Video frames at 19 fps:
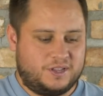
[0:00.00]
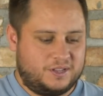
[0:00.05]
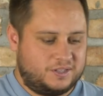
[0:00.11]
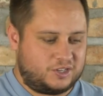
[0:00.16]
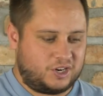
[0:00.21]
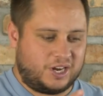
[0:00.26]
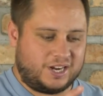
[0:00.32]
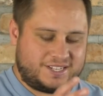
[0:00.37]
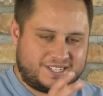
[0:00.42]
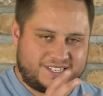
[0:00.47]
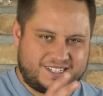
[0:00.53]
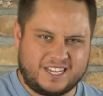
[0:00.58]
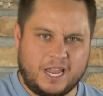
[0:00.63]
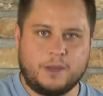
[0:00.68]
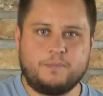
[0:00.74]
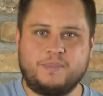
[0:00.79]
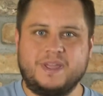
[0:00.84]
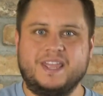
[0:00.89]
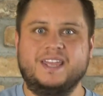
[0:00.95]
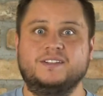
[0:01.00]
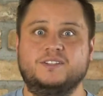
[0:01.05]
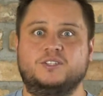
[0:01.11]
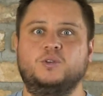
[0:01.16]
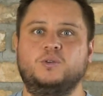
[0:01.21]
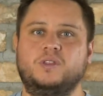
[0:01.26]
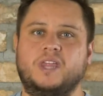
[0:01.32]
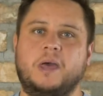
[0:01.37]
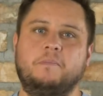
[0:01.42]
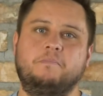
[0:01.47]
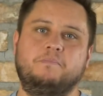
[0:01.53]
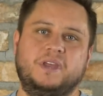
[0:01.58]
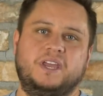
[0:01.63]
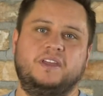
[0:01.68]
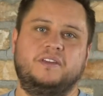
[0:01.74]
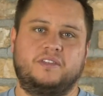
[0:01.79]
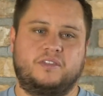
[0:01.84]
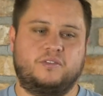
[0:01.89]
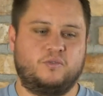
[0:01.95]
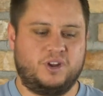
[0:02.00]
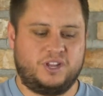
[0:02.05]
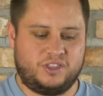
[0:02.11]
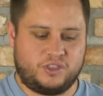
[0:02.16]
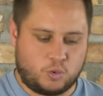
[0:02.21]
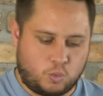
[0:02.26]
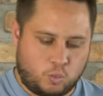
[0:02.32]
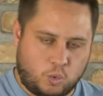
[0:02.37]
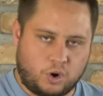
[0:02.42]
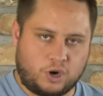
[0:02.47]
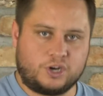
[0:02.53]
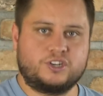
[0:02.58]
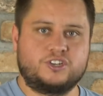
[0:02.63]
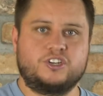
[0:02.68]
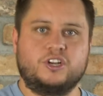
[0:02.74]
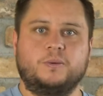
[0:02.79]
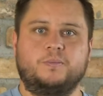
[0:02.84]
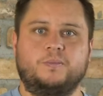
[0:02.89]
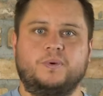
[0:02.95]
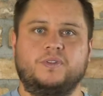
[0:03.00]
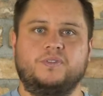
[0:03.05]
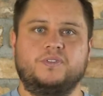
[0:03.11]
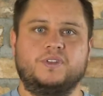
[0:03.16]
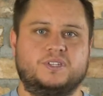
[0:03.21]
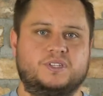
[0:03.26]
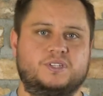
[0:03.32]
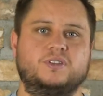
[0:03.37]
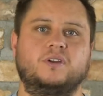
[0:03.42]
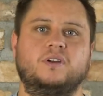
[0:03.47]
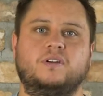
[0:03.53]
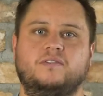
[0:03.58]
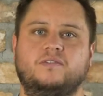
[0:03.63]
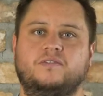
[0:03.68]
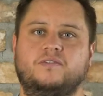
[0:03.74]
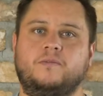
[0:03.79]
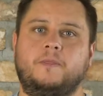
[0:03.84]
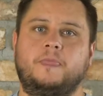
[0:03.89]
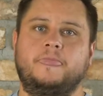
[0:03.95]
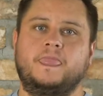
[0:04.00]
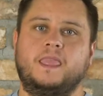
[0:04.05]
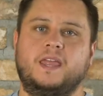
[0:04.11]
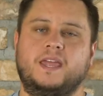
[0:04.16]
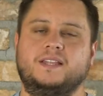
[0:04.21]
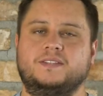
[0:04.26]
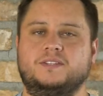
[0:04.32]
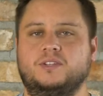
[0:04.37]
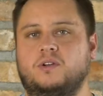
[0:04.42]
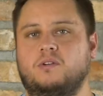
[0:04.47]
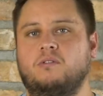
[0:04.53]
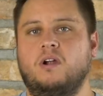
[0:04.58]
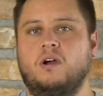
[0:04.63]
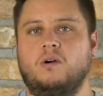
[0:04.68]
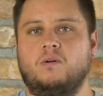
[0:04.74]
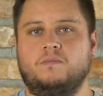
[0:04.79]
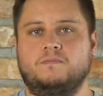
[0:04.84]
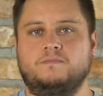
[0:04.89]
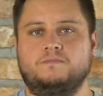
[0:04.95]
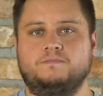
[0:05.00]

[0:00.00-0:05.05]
try to step into that big three, the worship, the serve, and to grow.